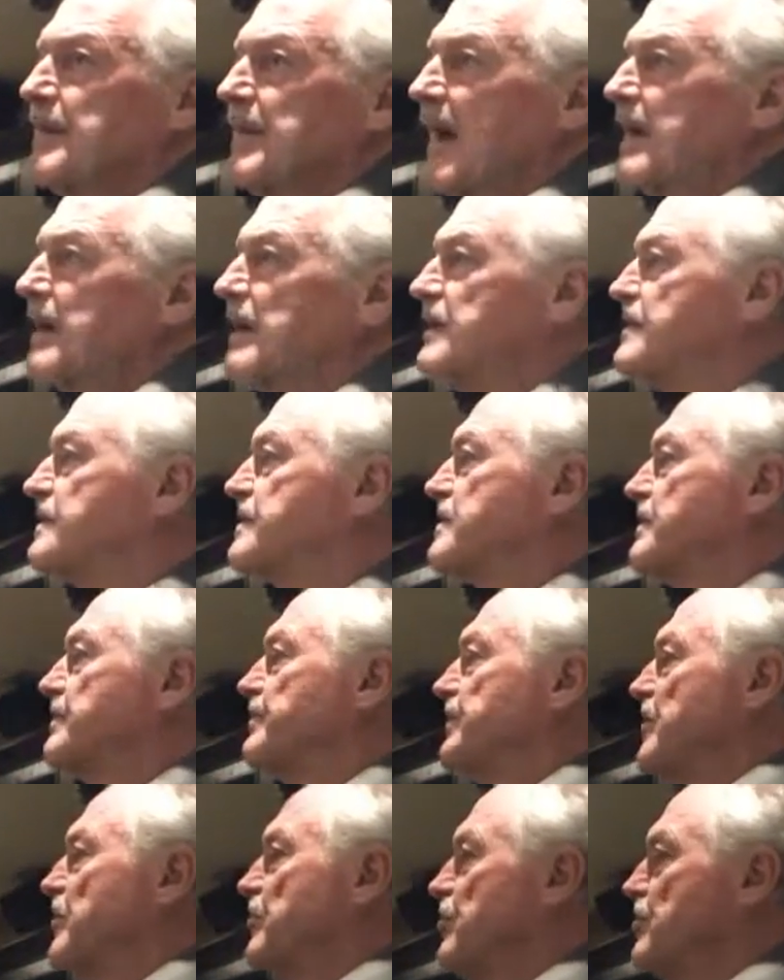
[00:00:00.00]
that is
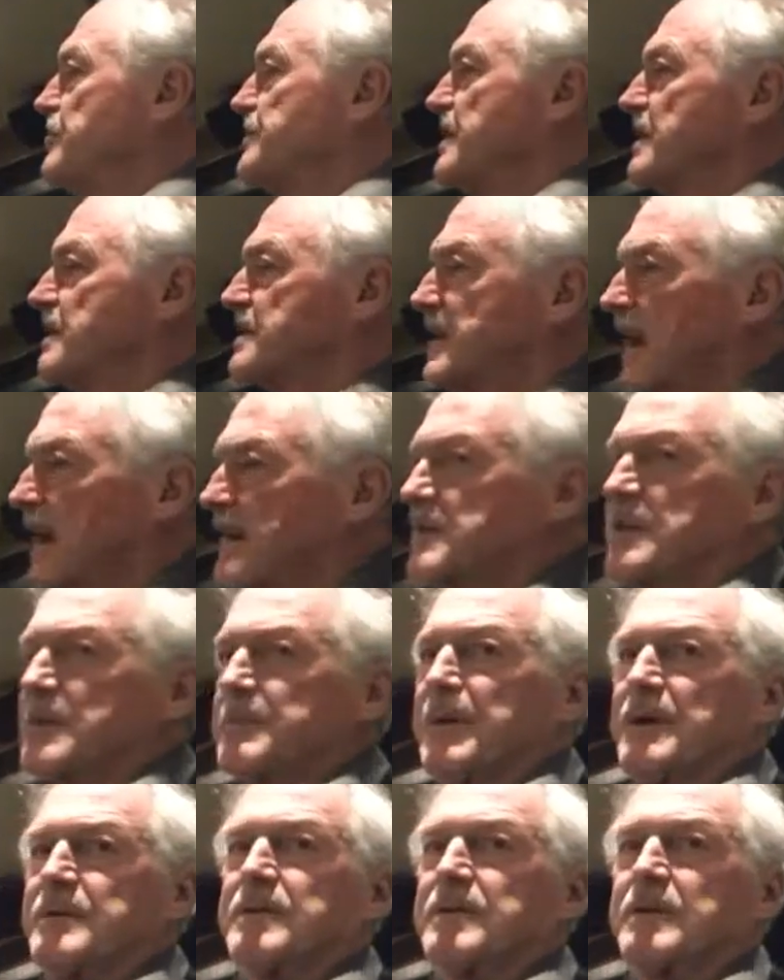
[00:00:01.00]
using taxi
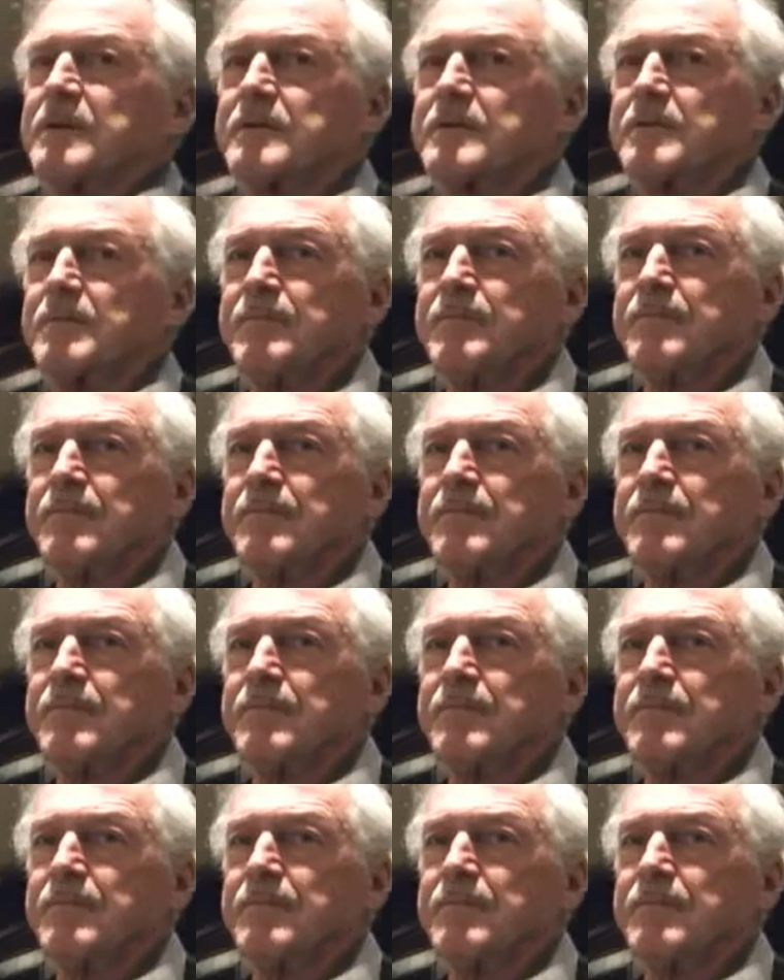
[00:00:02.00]
buses.